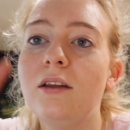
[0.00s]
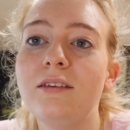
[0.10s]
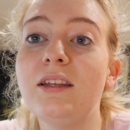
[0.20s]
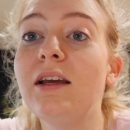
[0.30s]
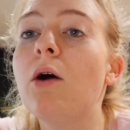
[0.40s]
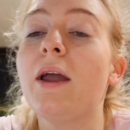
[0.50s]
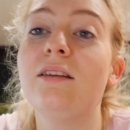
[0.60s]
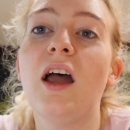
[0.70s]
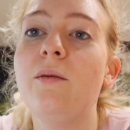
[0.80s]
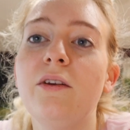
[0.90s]
See, okay,
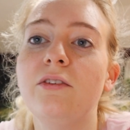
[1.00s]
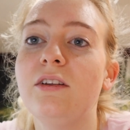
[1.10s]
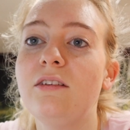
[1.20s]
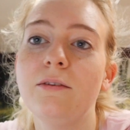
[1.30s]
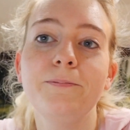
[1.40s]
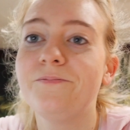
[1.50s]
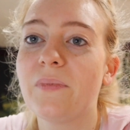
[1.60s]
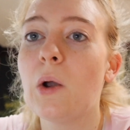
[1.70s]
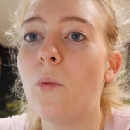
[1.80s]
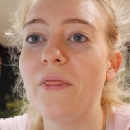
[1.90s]
time difference,
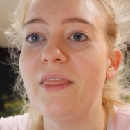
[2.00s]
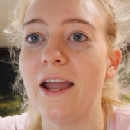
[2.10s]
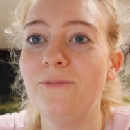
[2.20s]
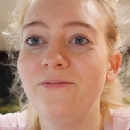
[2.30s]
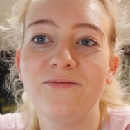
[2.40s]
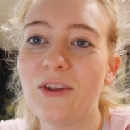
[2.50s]
one thing.